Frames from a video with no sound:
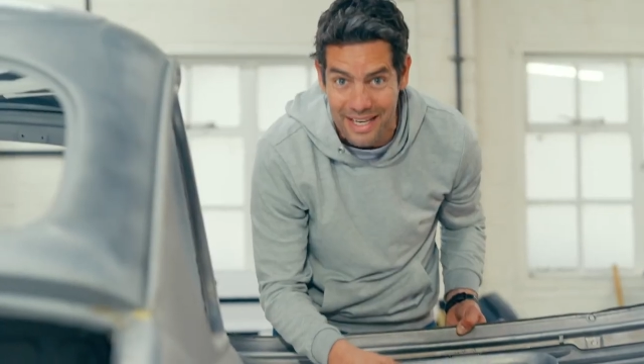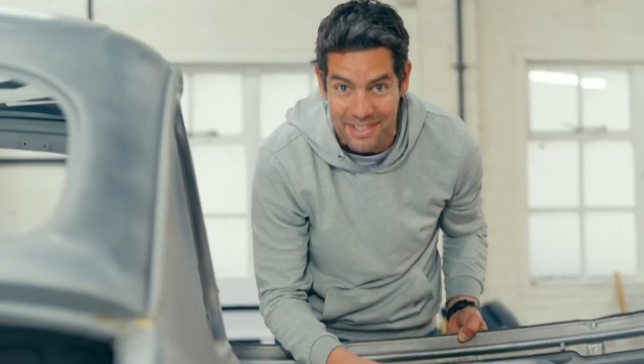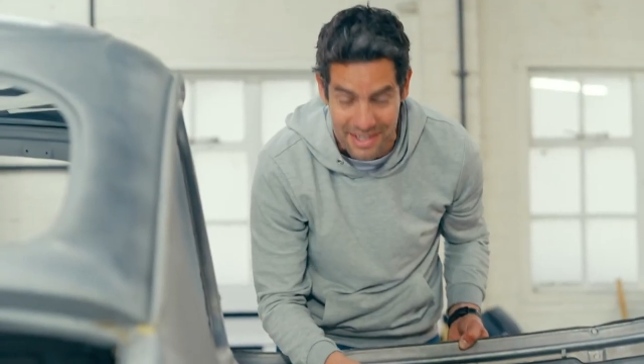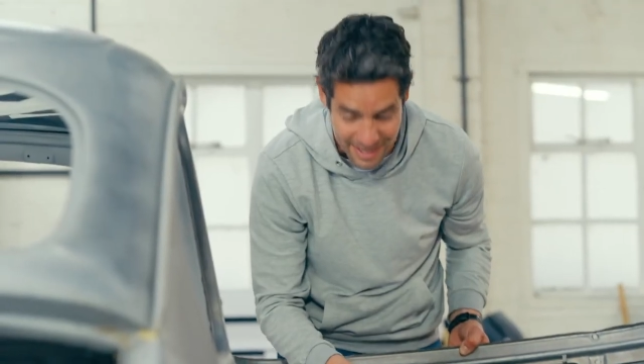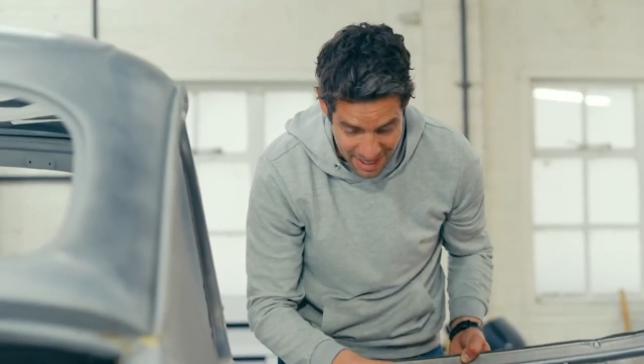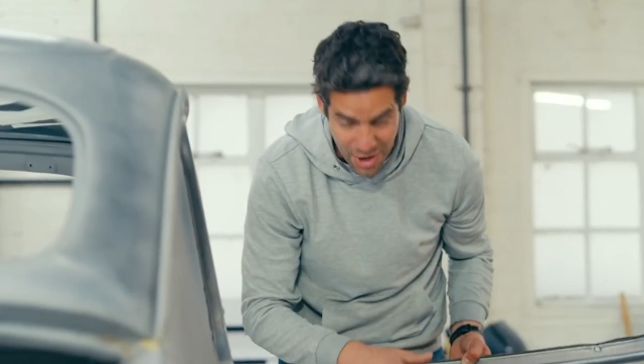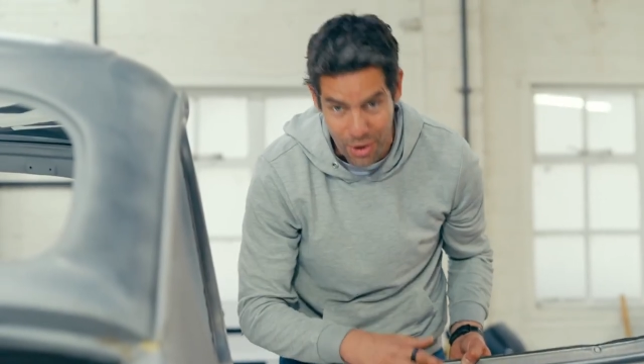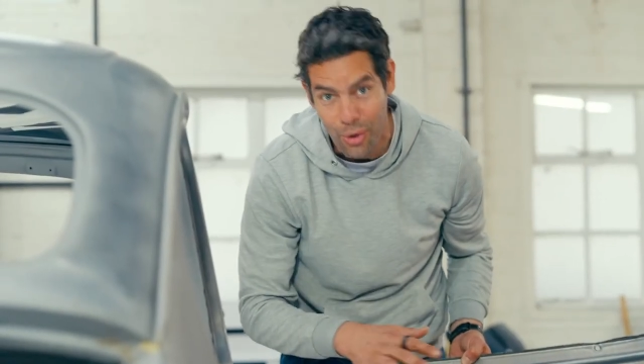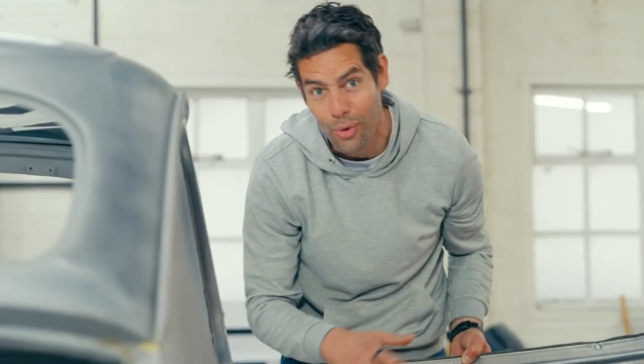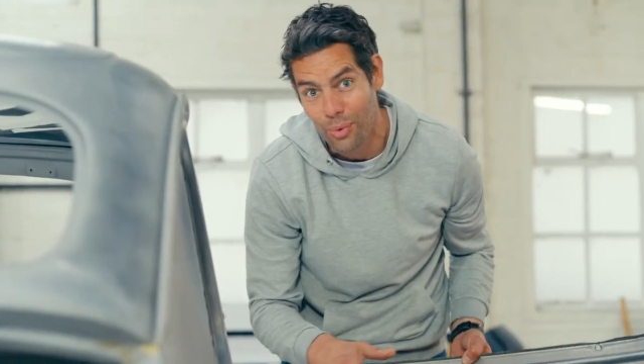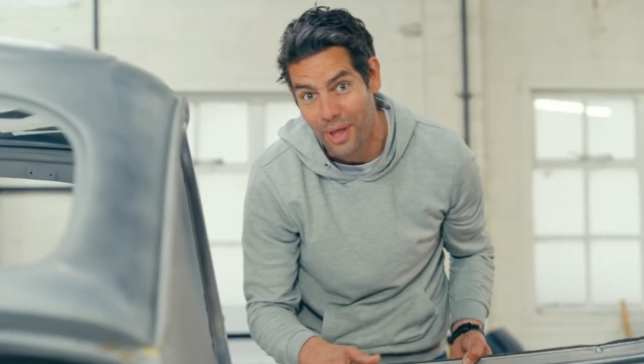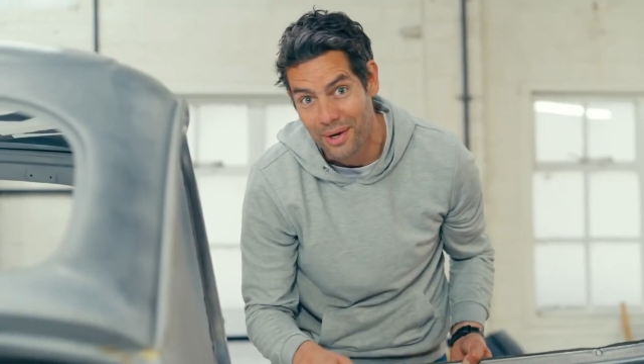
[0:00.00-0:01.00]
in Italy
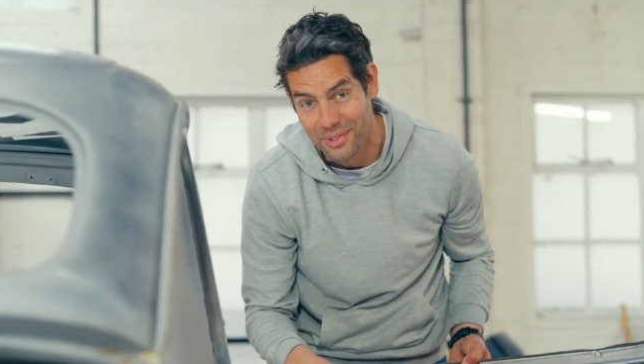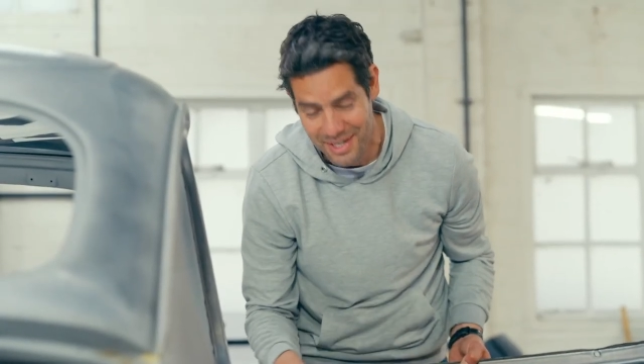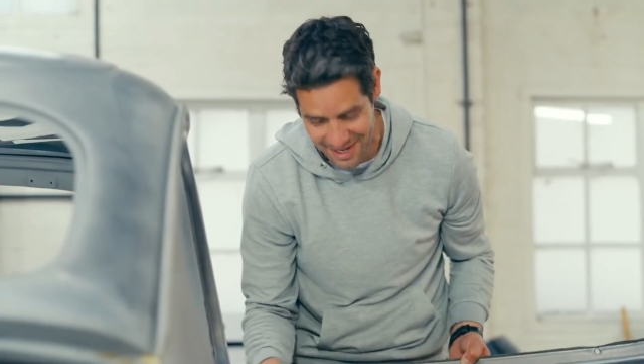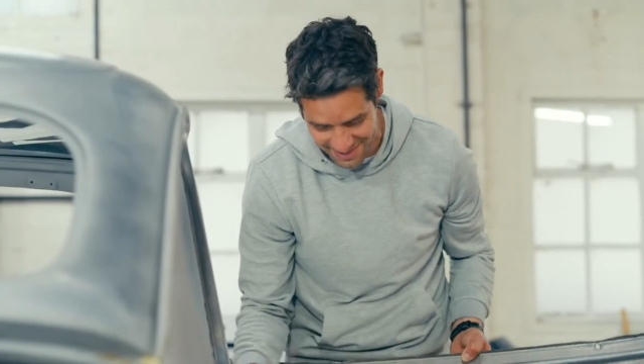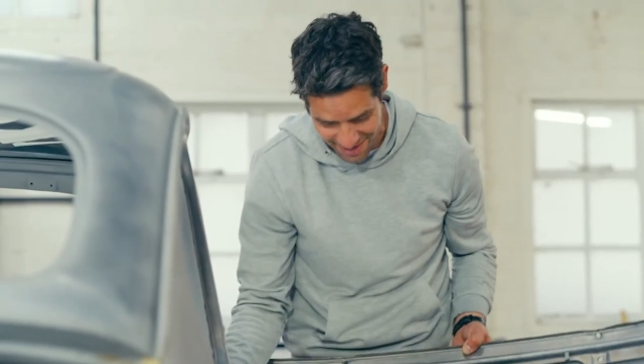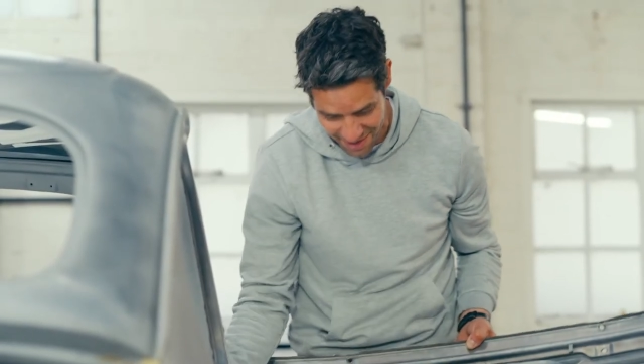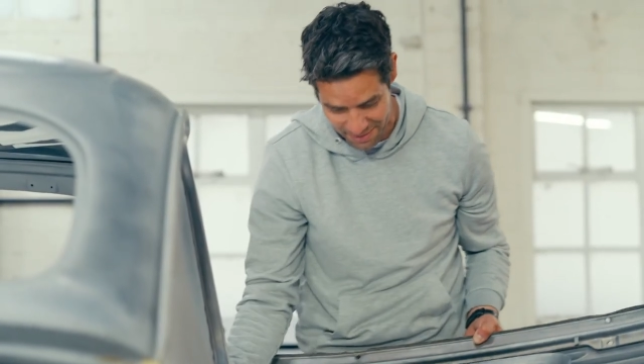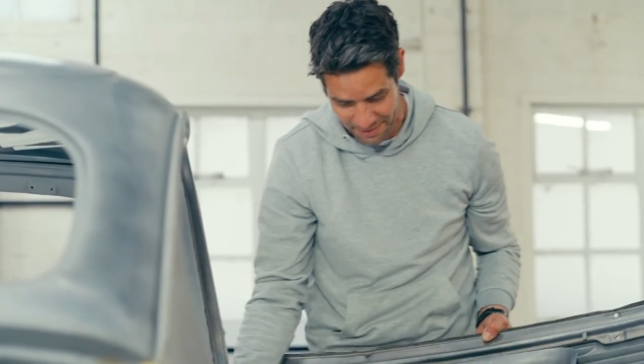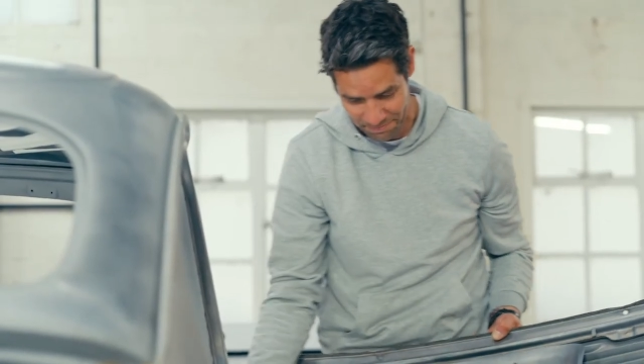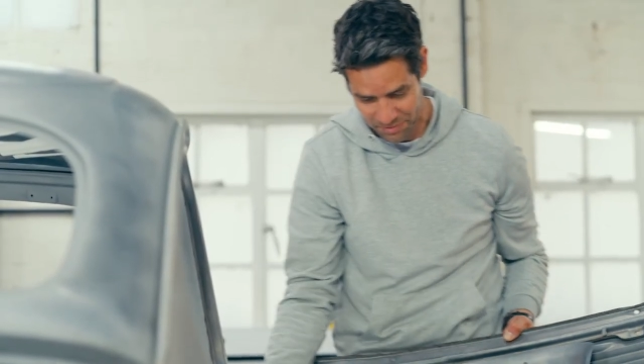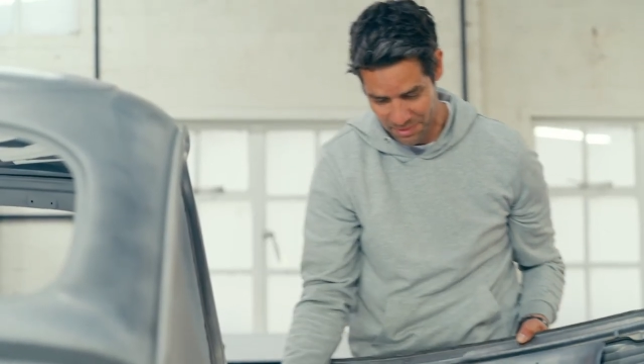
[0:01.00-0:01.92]
all those years ago.